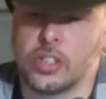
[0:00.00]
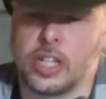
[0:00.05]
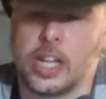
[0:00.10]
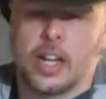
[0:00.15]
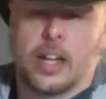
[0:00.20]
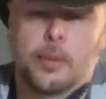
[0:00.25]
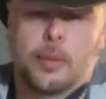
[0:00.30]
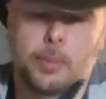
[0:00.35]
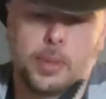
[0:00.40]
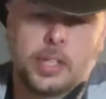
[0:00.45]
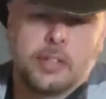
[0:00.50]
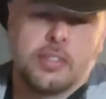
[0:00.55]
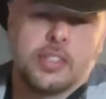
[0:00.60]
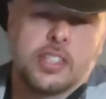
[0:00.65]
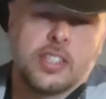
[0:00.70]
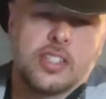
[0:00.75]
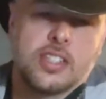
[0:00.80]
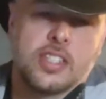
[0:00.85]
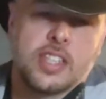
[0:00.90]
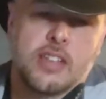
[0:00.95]
Yeah, I believe
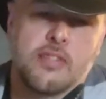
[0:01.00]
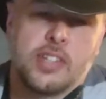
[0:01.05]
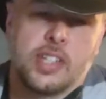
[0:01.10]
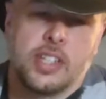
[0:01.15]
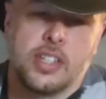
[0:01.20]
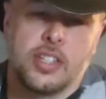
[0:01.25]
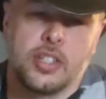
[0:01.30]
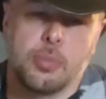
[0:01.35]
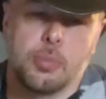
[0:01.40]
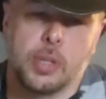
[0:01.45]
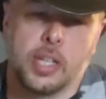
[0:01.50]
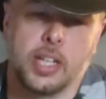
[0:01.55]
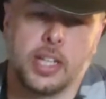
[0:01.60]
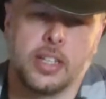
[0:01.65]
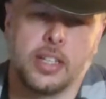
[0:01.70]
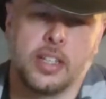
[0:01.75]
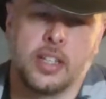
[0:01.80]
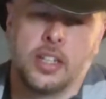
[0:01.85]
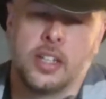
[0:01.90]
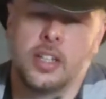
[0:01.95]
it's a 7 inch blade.